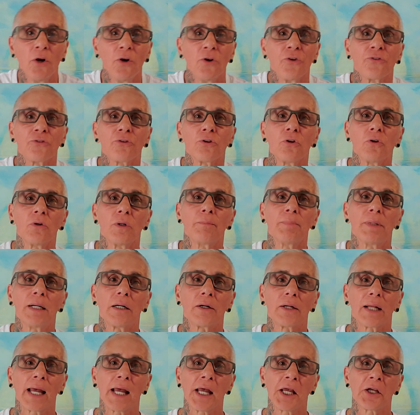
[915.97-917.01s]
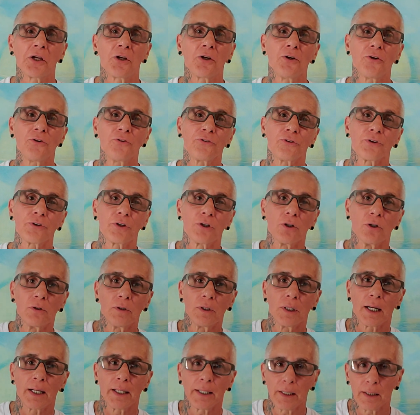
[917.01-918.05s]
So about 8 years
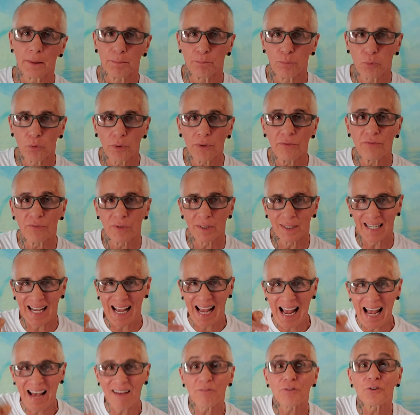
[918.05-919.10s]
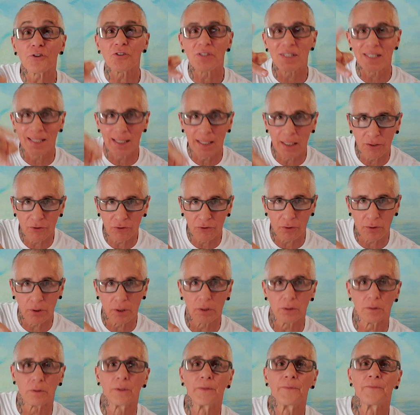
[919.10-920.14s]
ago, I had a boyfriend after
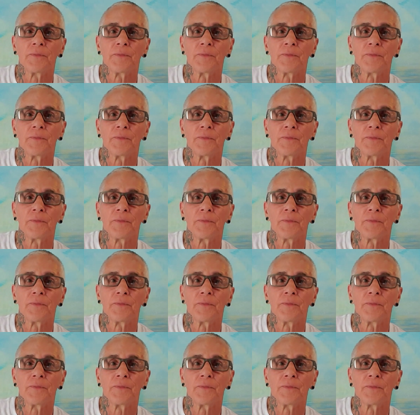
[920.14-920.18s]
D'Angelo.